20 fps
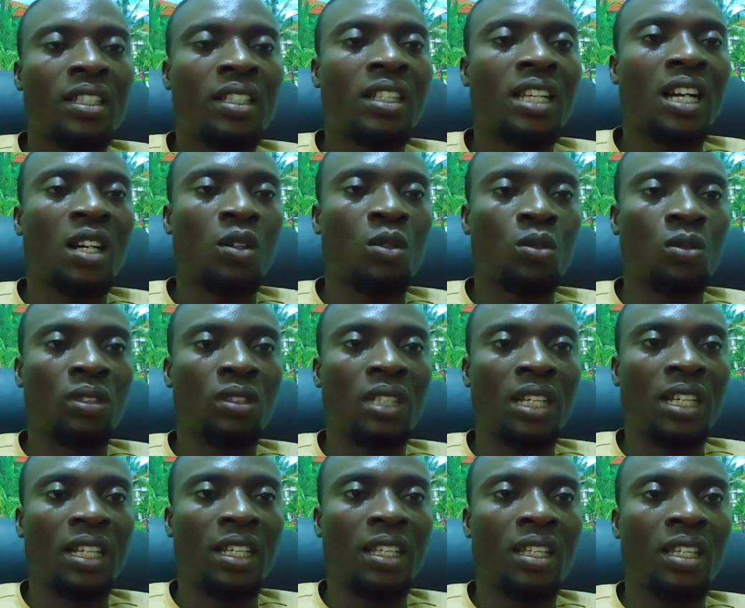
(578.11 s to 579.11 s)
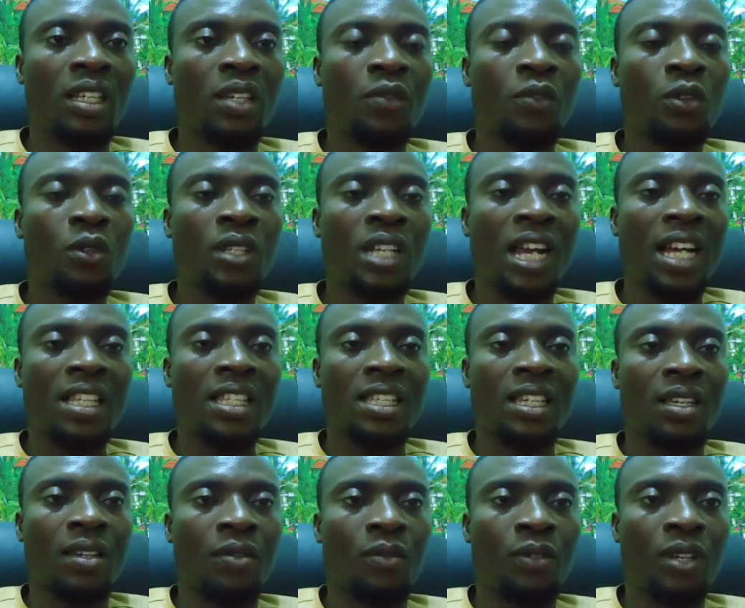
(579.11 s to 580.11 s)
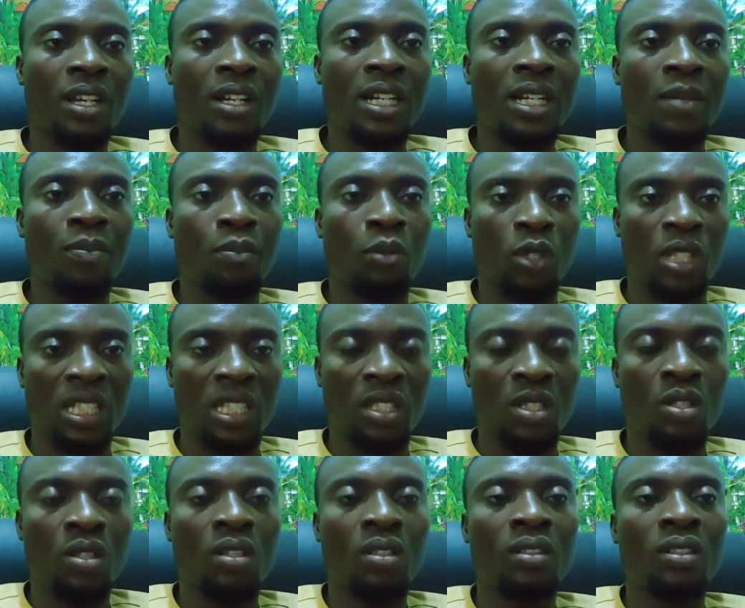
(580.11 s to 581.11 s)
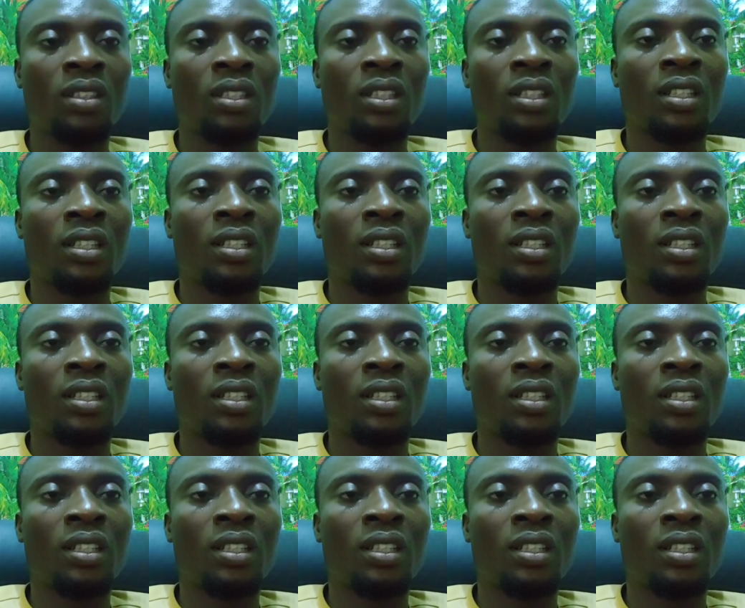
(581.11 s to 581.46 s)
that could give you that very position